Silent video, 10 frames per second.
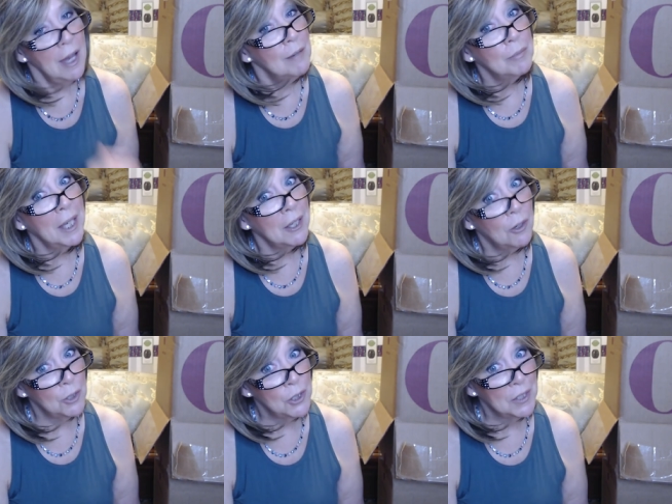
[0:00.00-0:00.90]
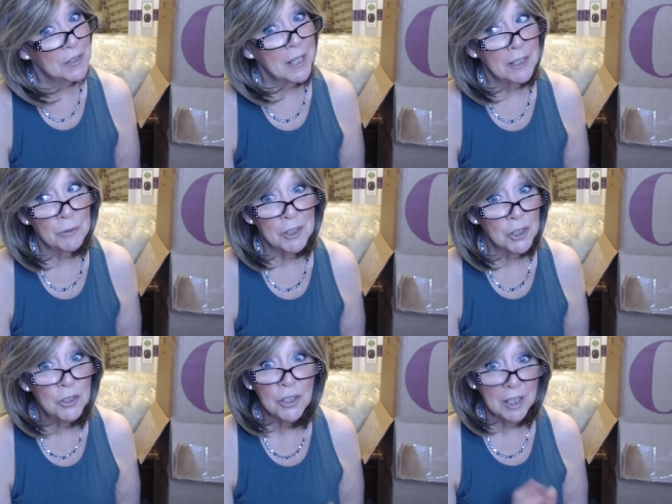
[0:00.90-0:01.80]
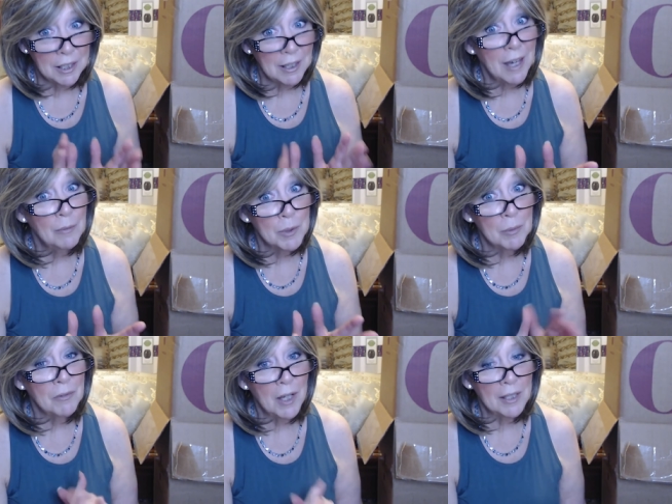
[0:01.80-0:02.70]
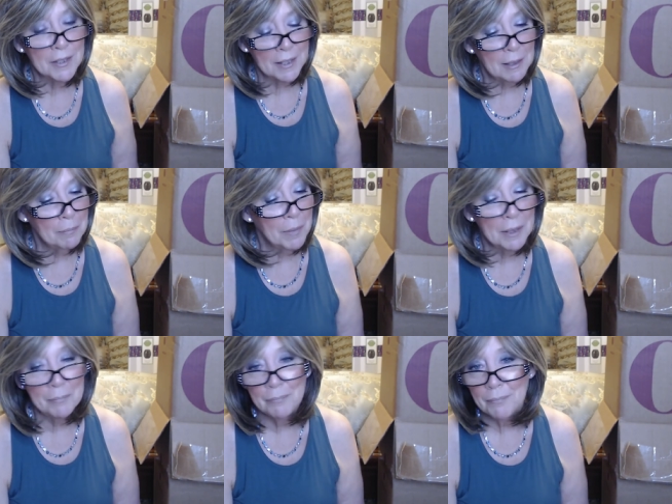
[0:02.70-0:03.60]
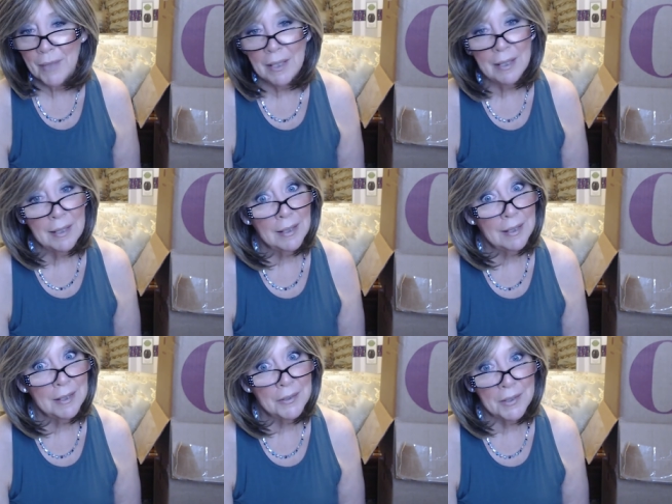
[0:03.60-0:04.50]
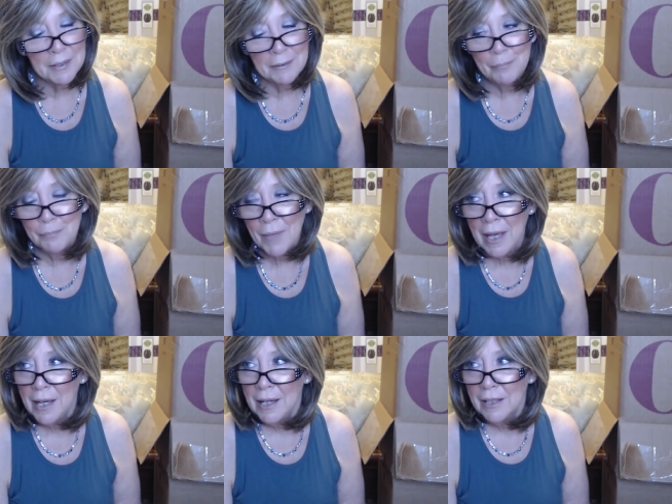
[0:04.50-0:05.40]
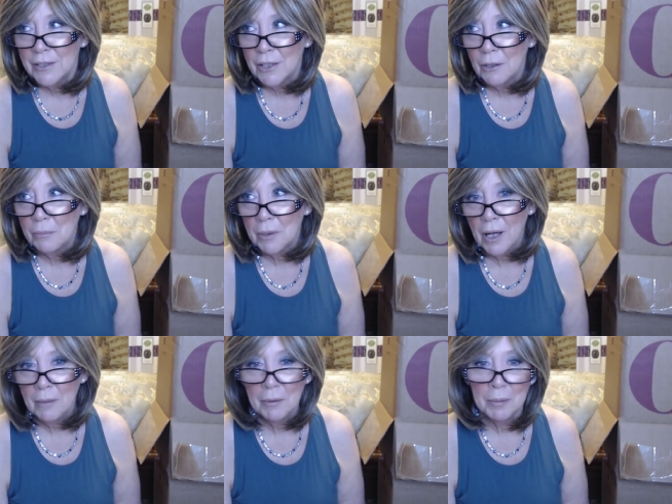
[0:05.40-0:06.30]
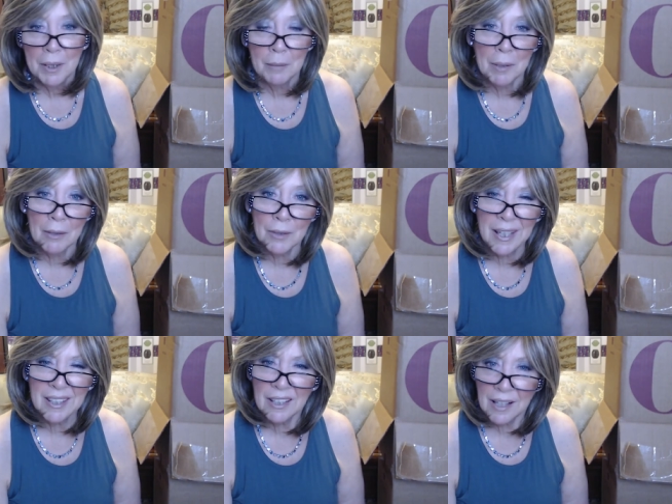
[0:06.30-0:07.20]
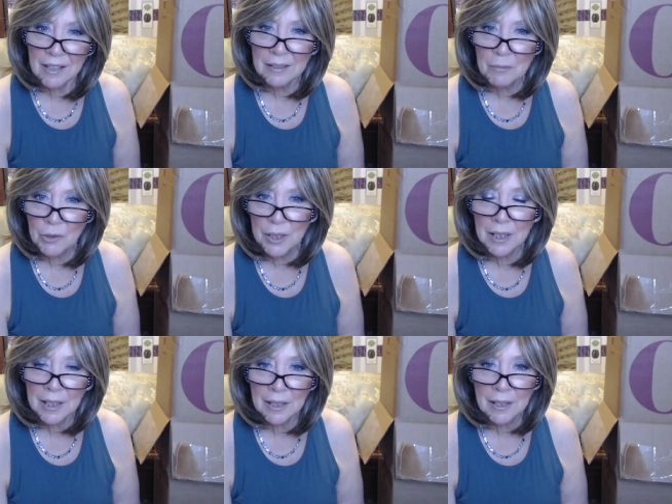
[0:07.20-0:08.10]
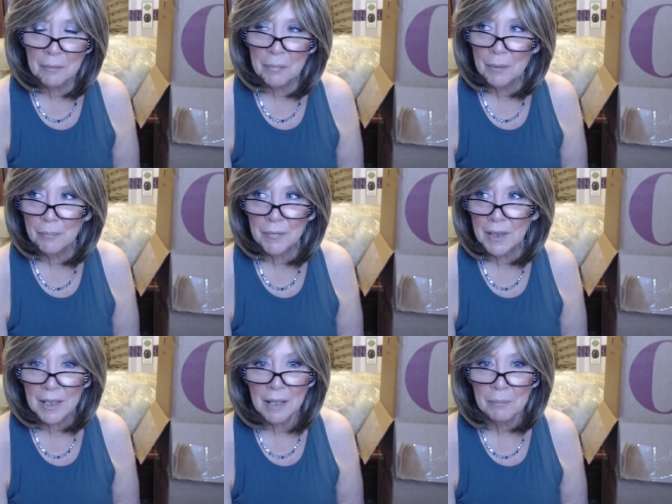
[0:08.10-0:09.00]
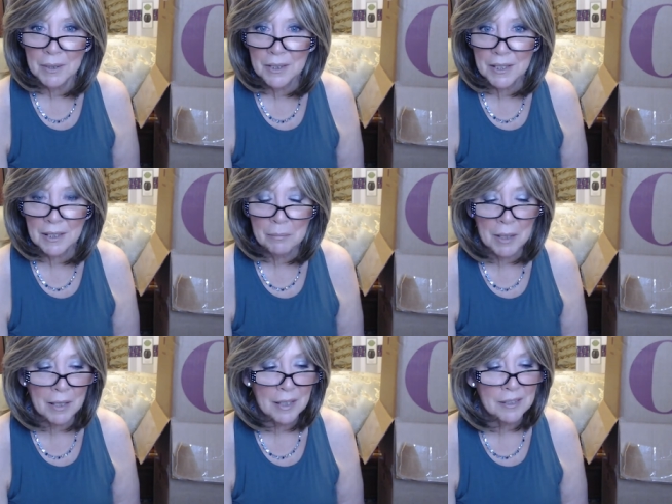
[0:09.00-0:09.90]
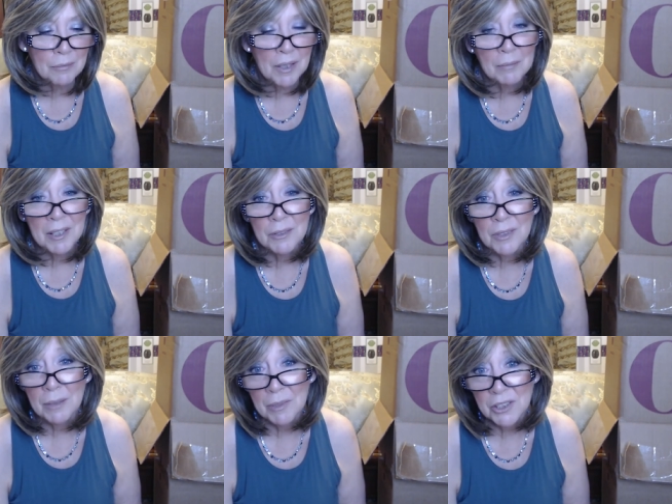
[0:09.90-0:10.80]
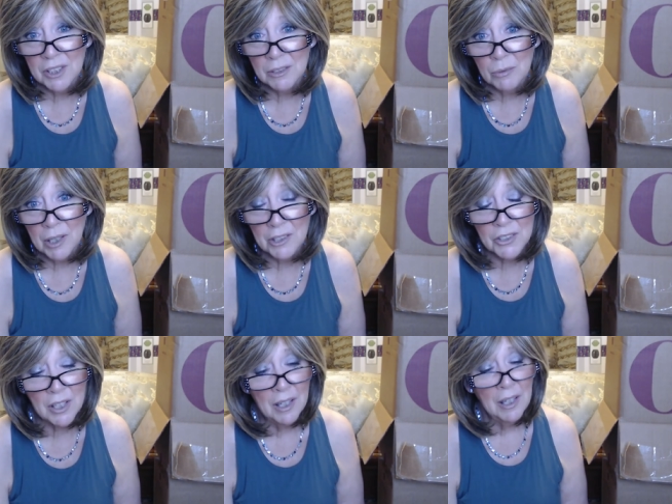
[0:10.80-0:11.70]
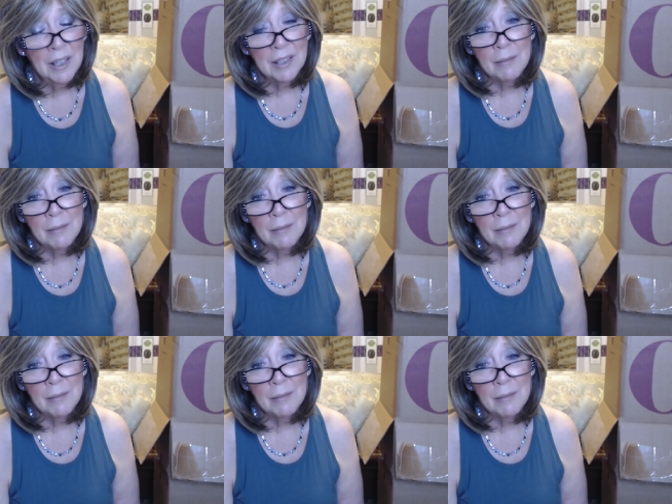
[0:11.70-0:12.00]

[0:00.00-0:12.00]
play ocean sounds, which usually helps me fall asleep, but it didn't. So probably about 8 o'clock in the morning I got up. I hadn't been to sleep yet. And I said, well, I might as well get my sheets washed, get